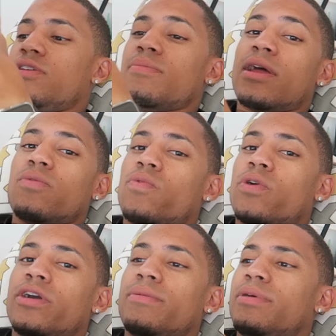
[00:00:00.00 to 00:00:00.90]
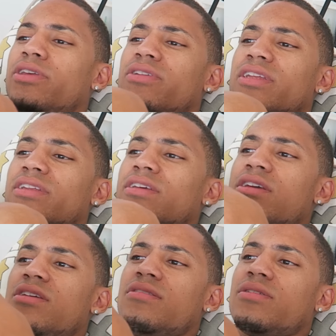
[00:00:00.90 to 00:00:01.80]
You might have wore it, but you didn't,
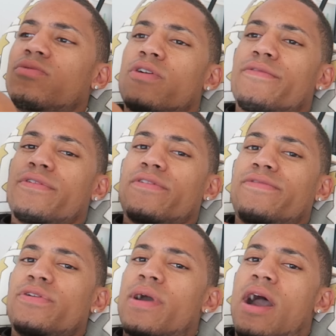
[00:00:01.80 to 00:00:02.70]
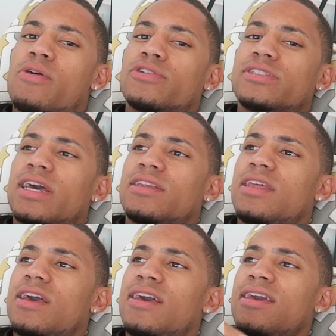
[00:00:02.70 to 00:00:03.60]
you only wore it for a few hours
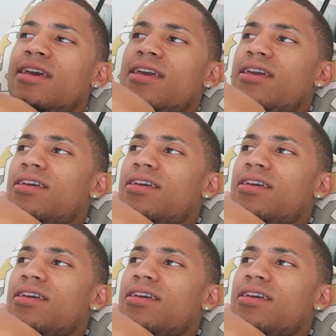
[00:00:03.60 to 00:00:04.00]
that day.